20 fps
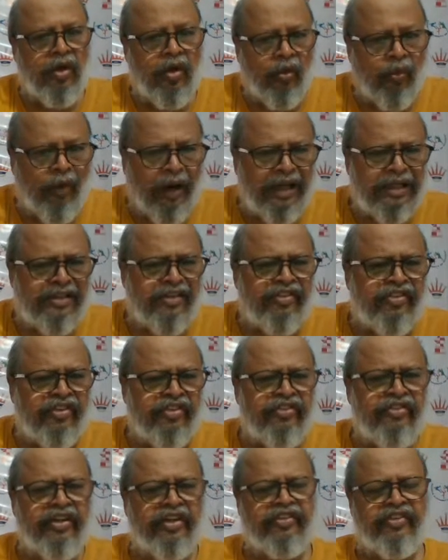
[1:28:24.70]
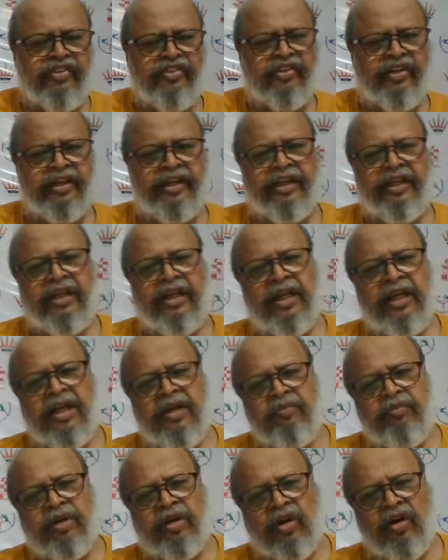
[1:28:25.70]
Why this is necessary?
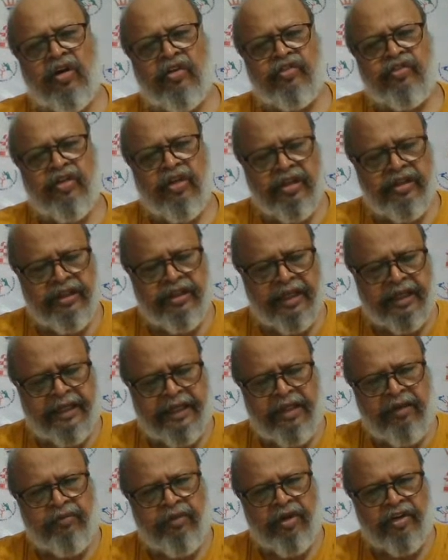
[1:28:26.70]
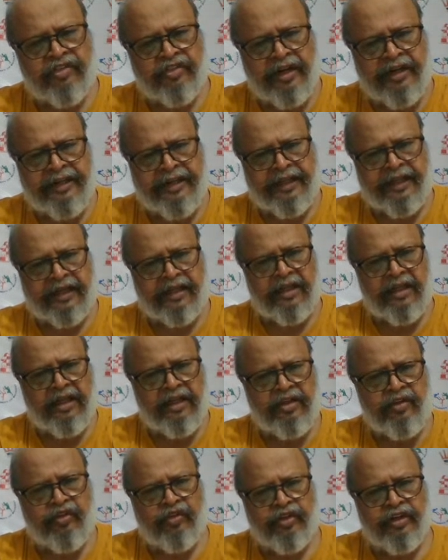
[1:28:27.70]
Because the king must enter.
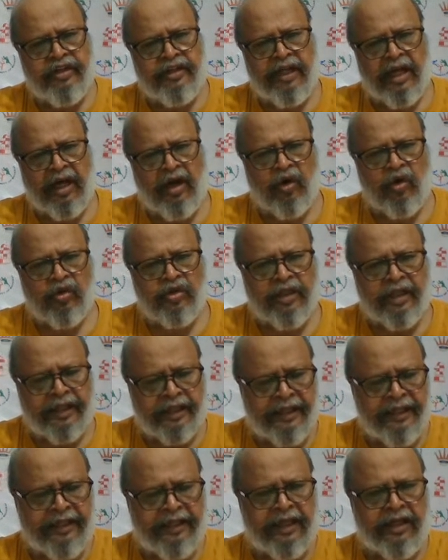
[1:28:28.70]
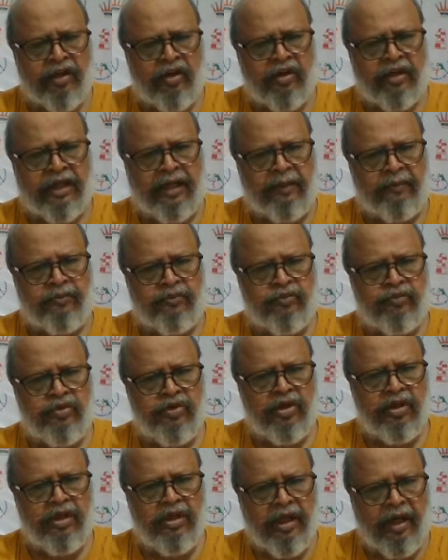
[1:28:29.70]
You see now the king cannot come.
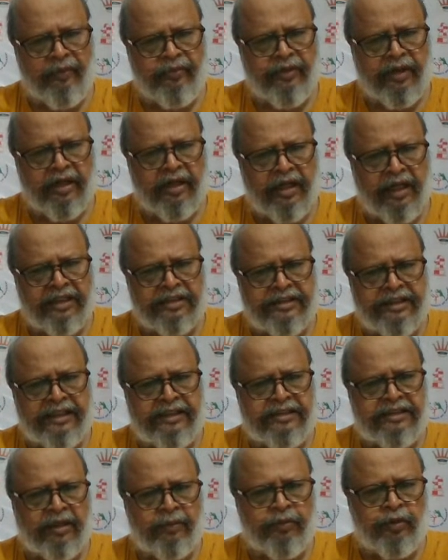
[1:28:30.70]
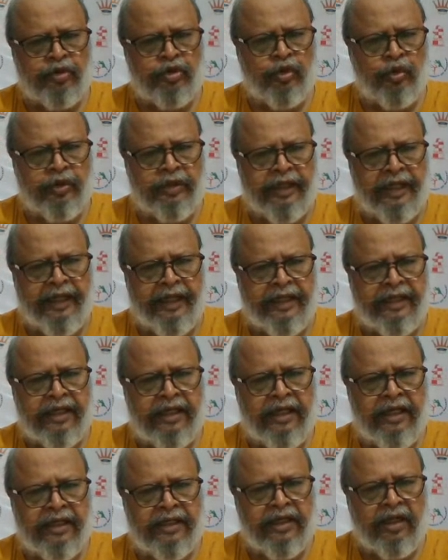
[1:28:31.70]
After exchange, suppose you take,
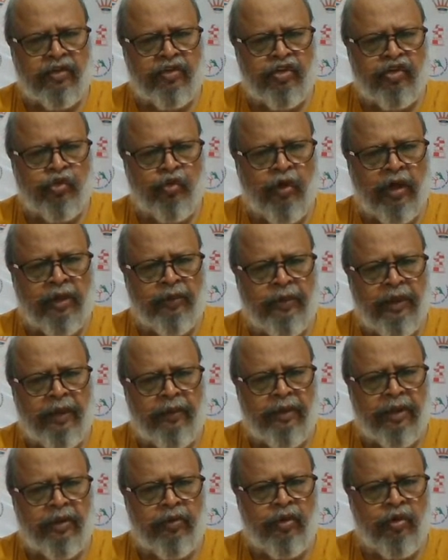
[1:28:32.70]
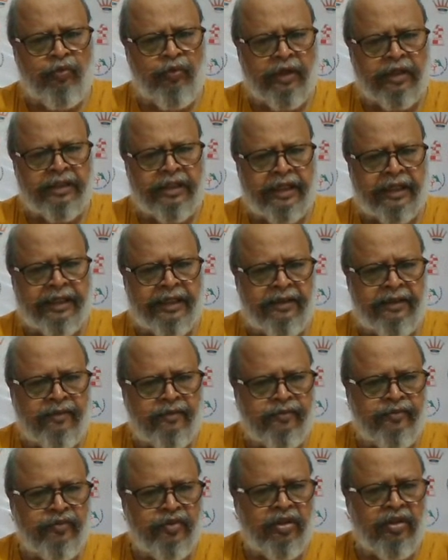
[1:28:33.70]
now the square will available for the king.
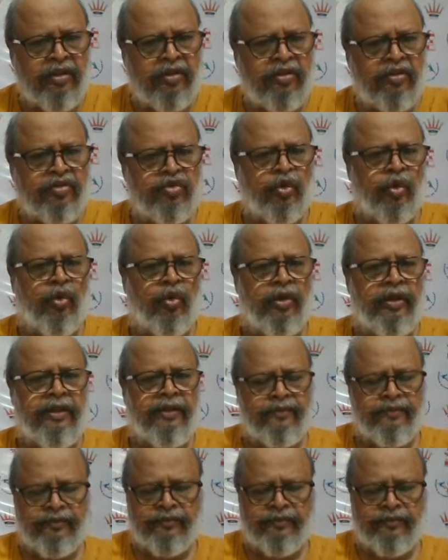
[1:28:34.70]
Slowly.